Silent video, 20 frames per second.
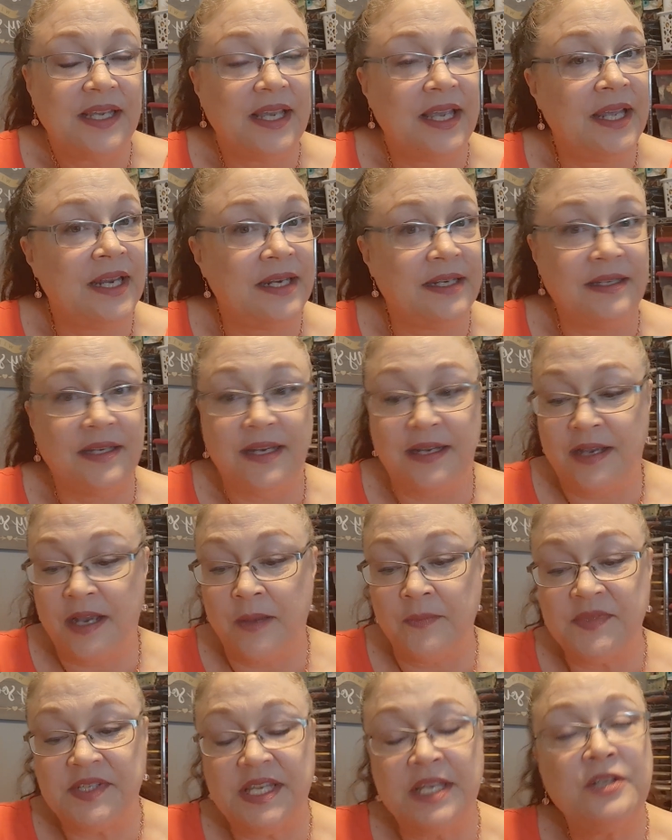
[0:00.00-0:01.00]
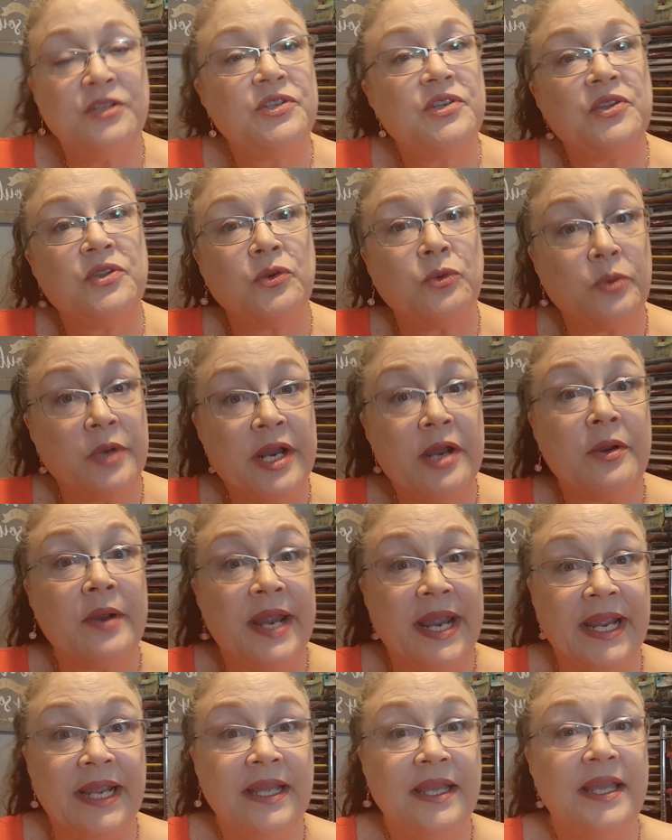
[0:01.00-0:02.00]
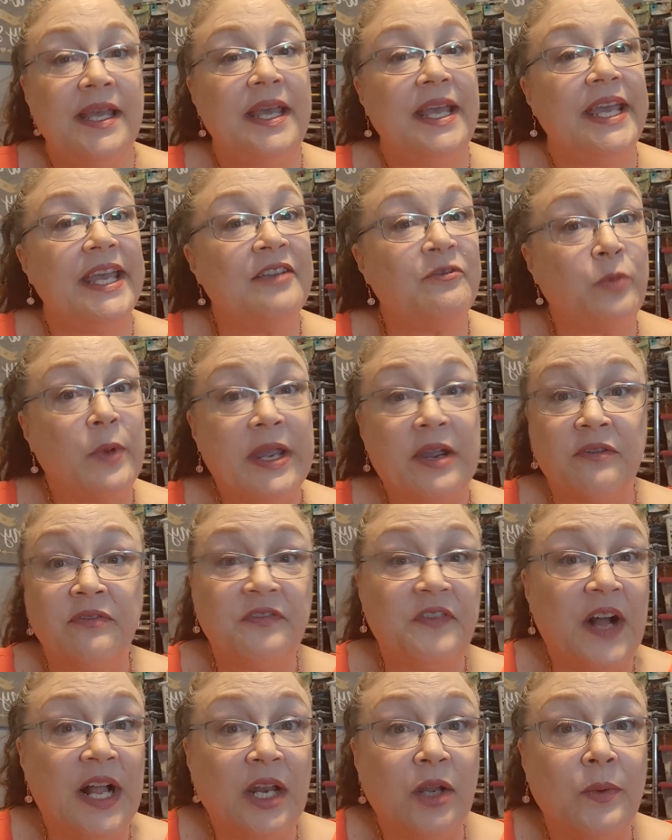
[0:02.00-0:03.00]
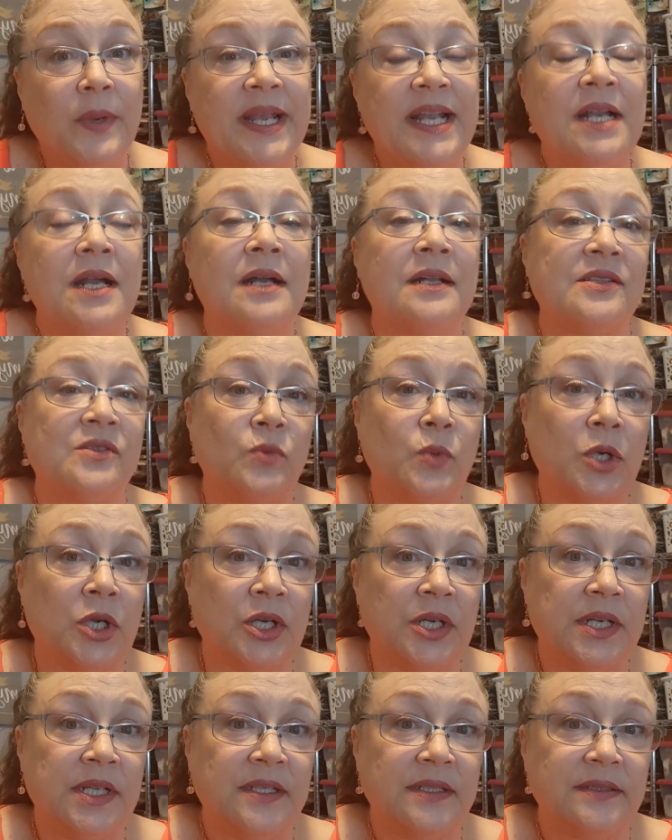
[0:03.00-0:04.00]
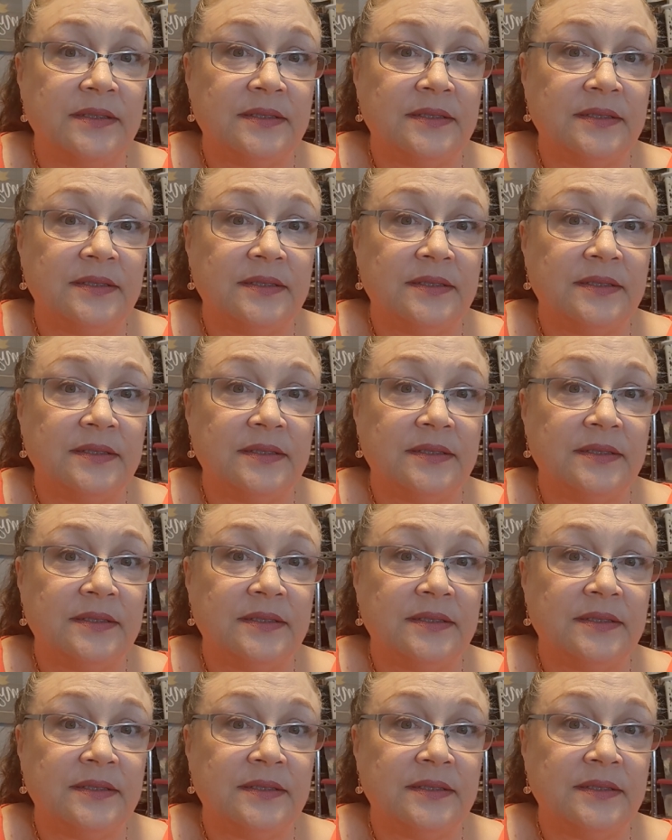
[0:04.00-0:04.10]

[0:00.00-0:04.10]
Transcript: It comes into the rearing. If we are following God's word,